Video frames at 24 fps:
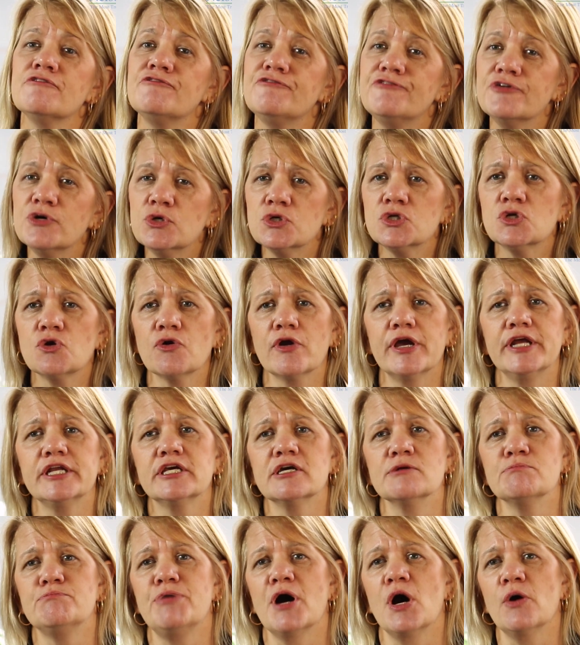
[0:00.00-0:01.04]
food grade
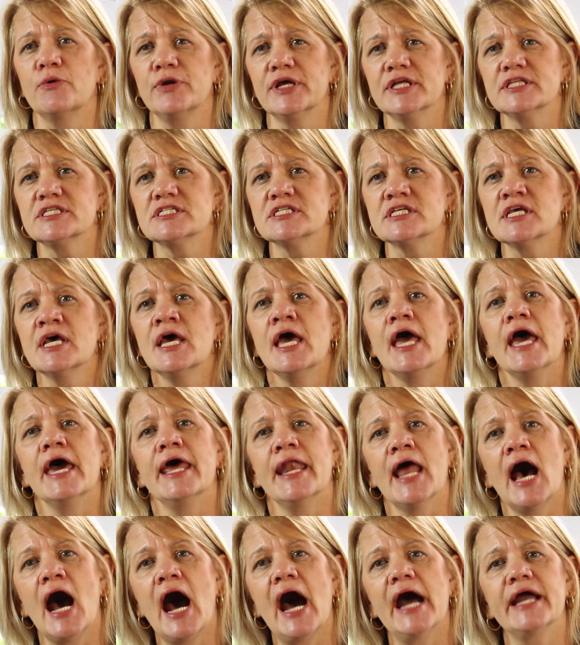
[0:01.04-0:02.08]
components, and
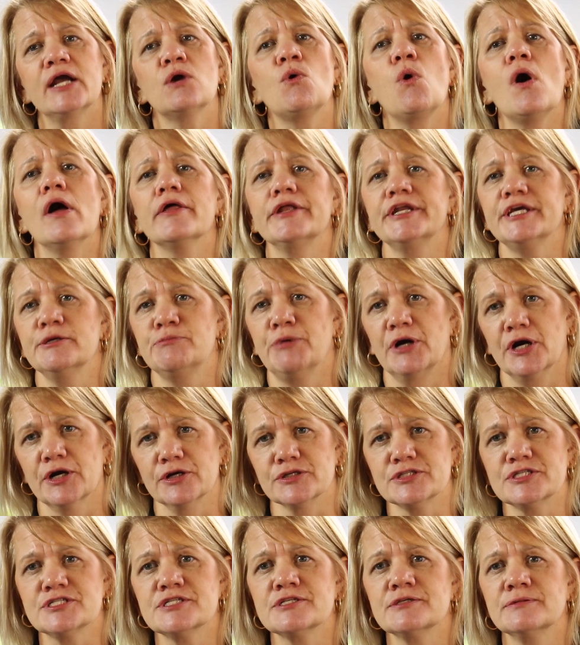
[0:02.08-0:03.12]
high quality
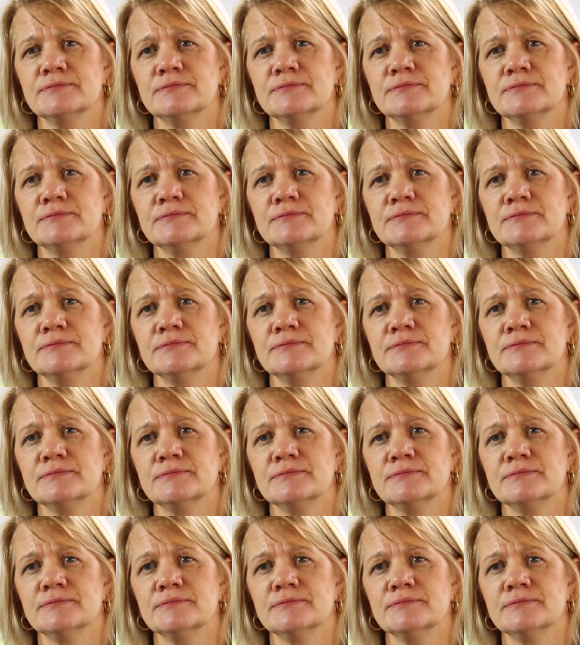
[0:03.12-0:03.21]
parts.